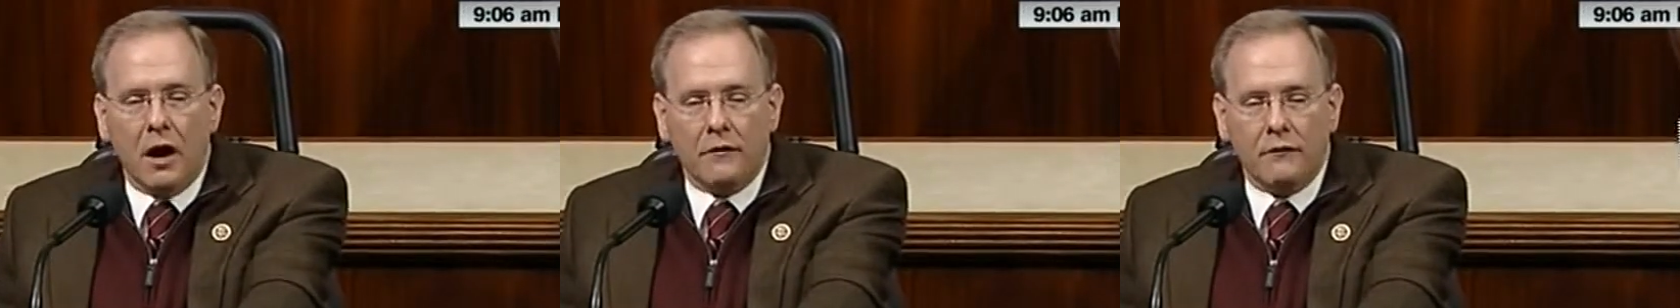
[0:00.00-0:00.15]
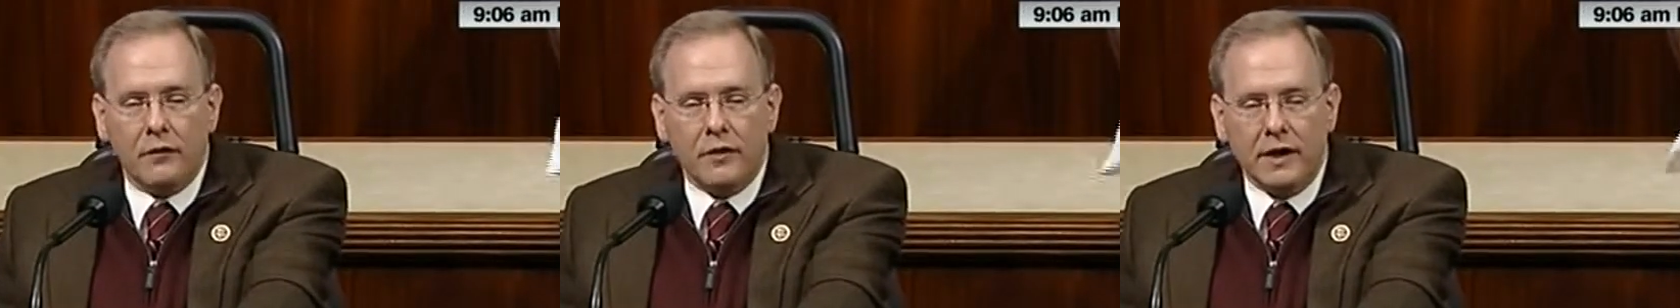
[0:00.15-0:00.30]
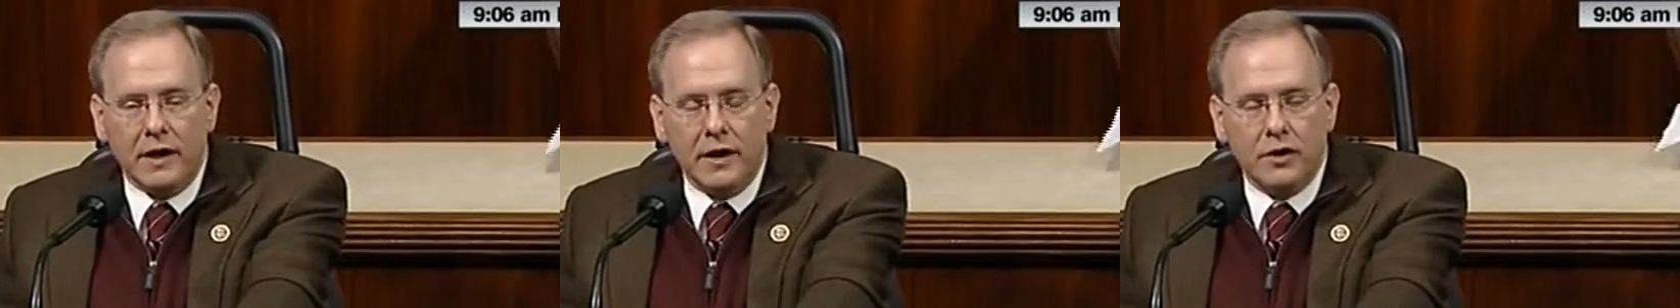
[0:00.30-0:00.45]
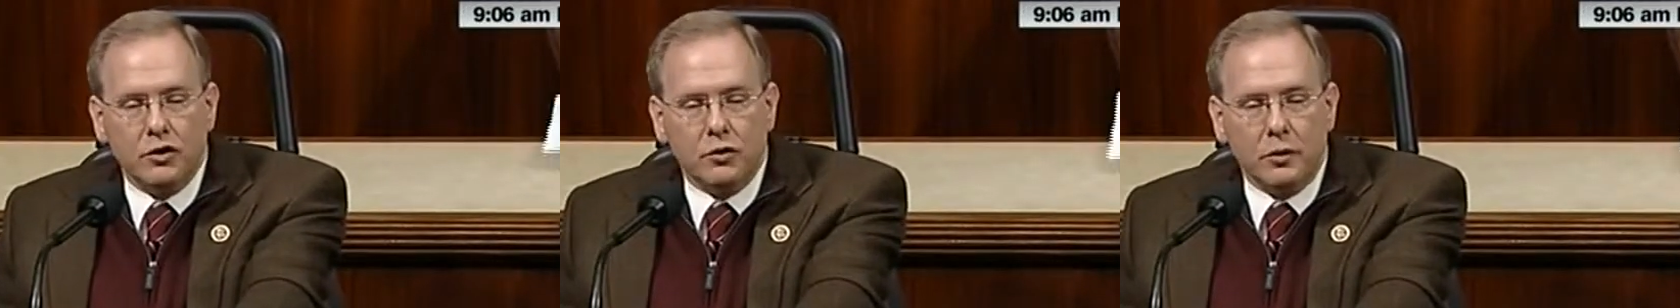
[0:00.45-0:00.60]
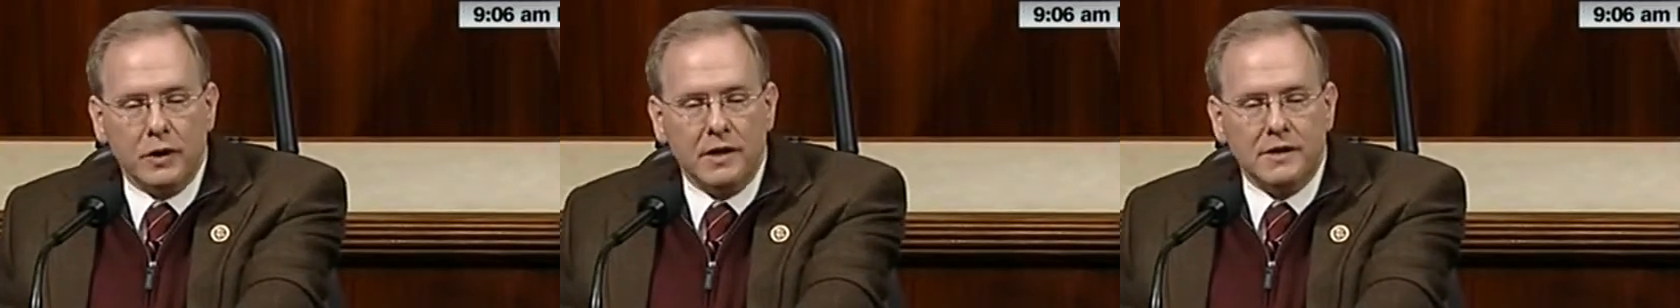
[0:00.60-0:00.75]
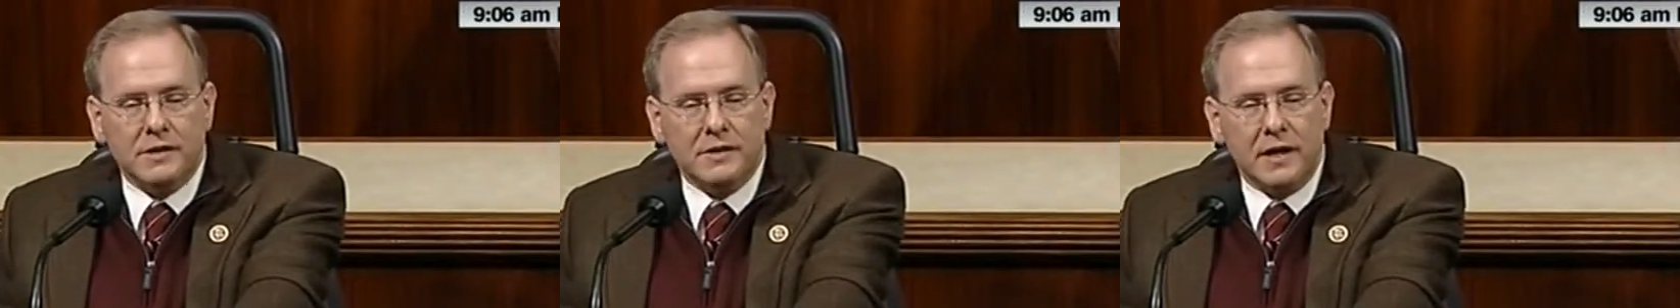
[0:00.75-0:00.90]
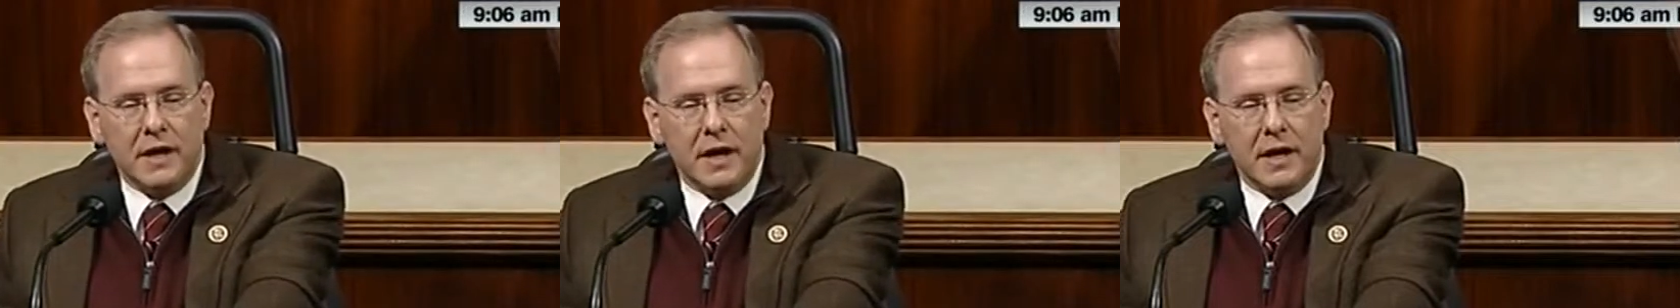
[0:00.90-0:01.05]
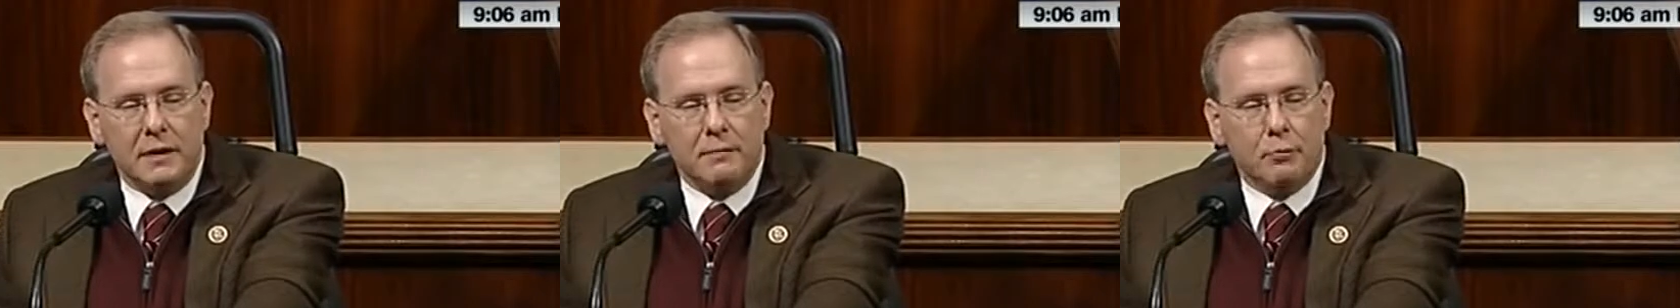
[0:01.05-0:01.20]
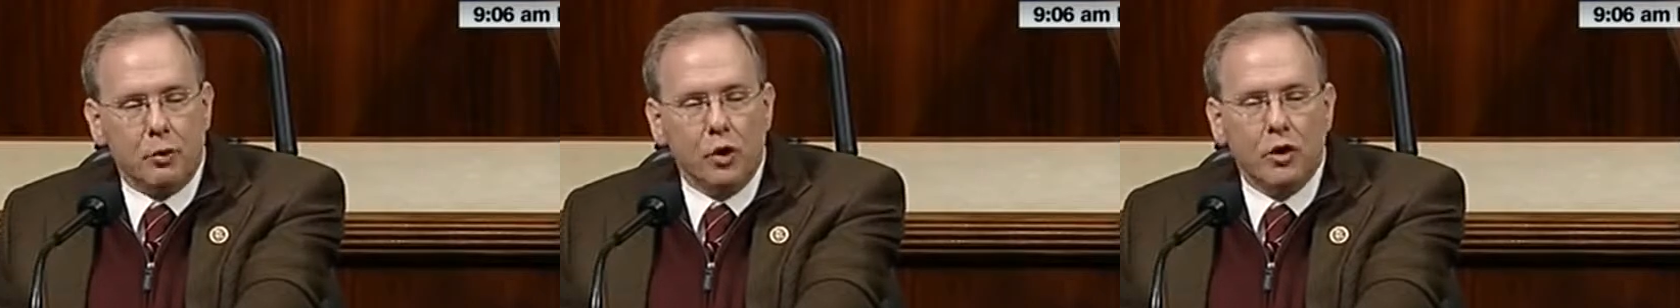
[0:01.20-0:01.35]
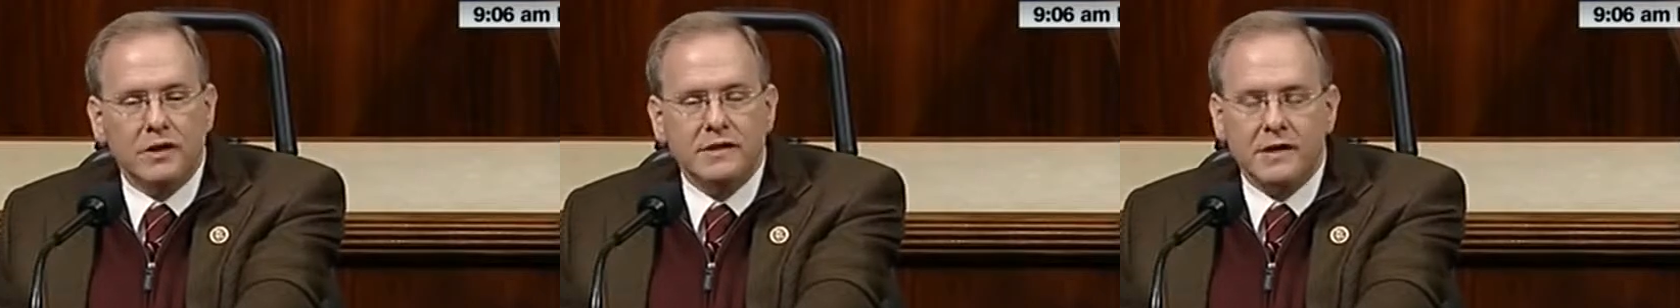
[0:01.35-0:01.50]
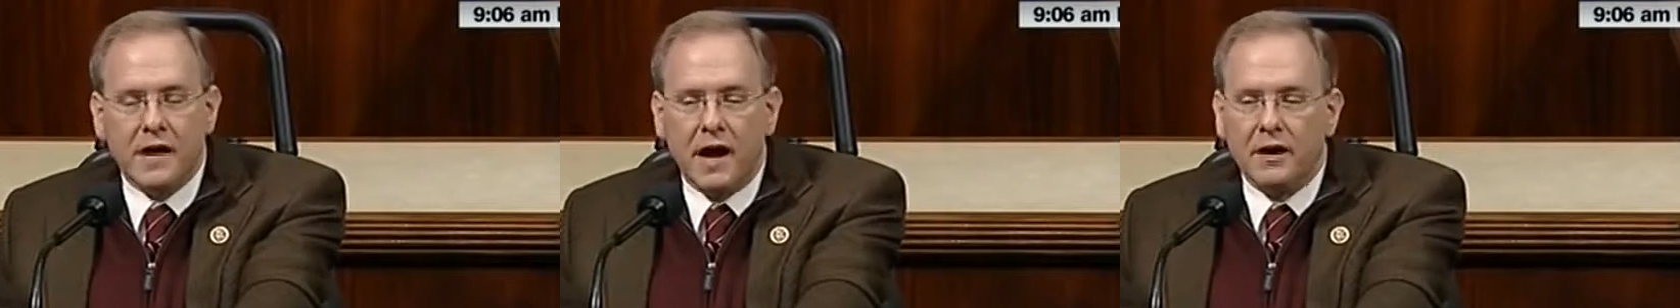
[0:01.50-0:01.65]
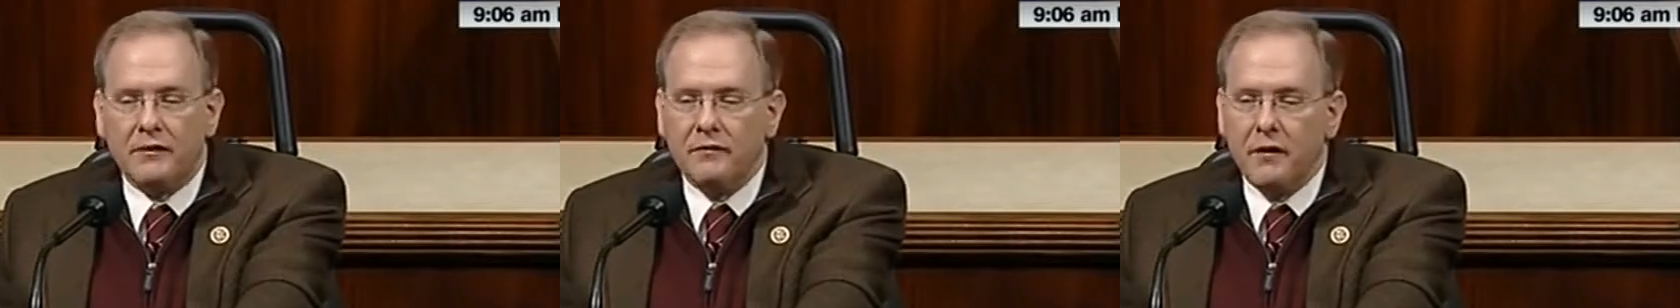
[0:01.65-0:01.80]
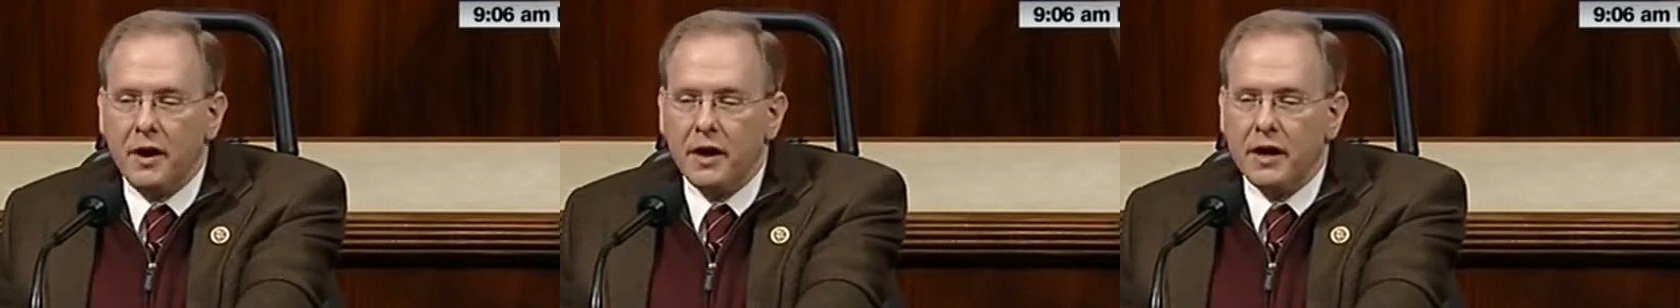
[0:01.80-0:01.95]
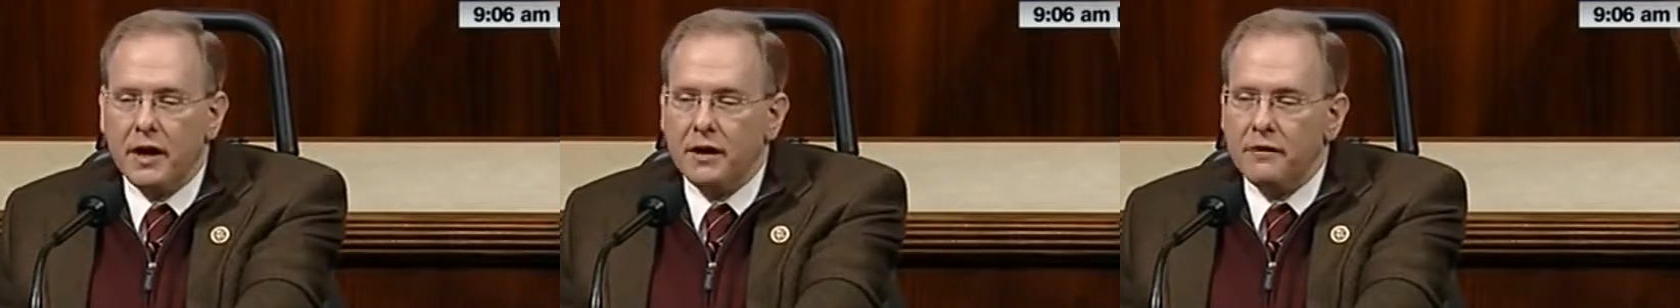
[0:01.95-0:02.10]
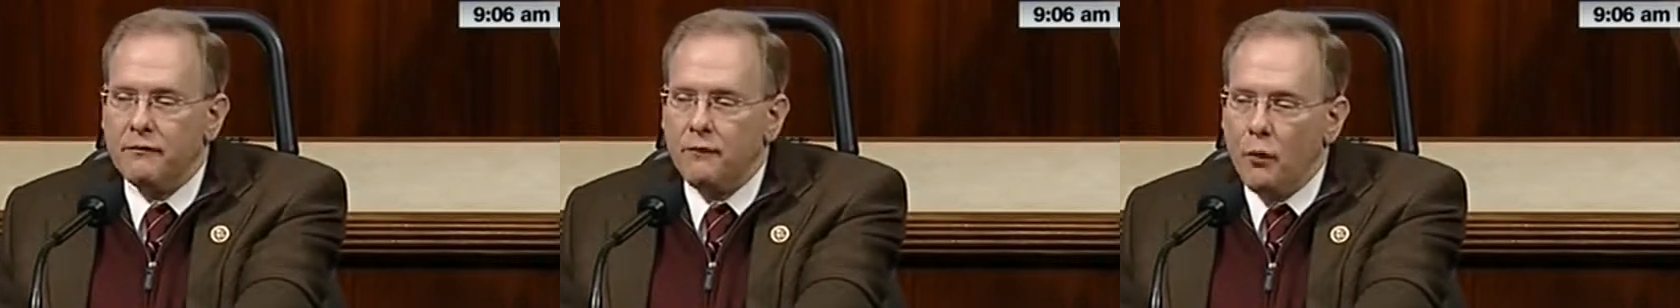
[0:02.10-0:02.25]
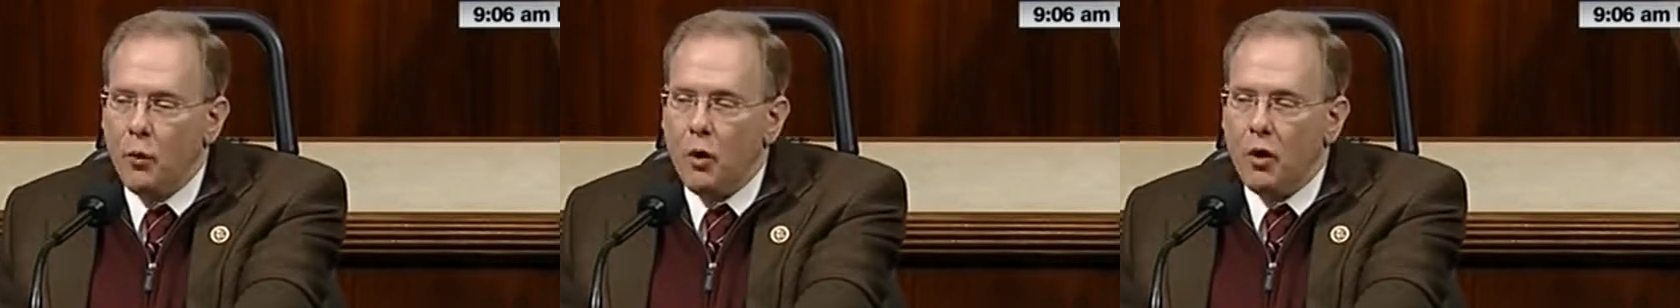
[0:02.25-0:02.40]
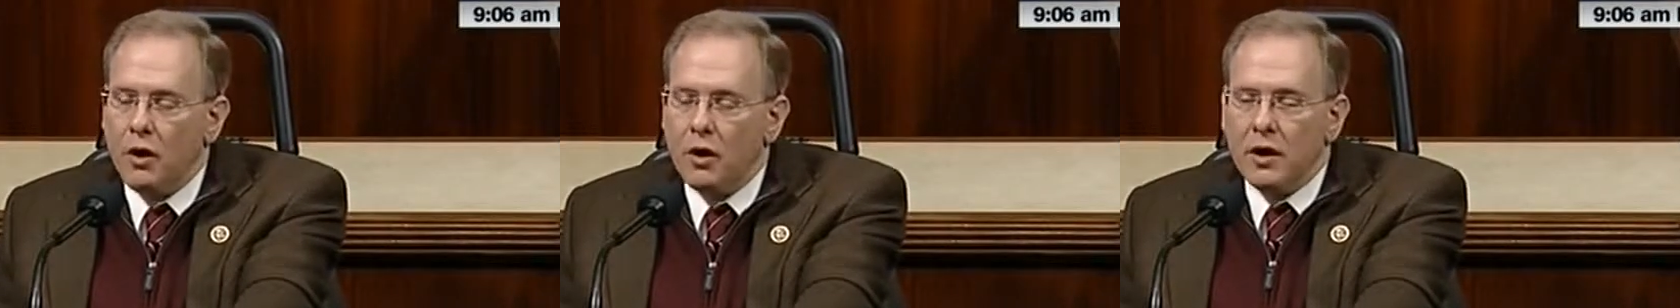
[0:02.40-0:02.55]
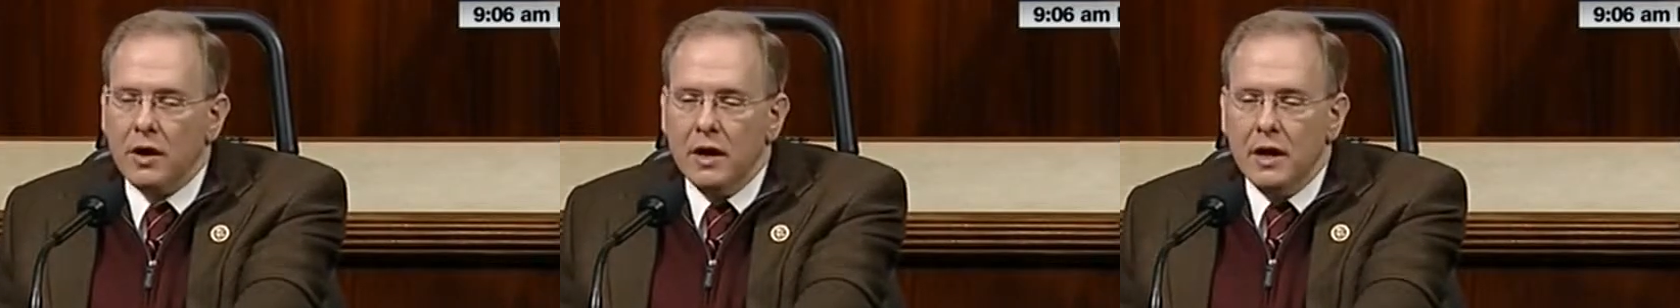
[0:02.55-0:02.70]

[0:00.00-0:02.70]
for the increase in Perkins Act funding for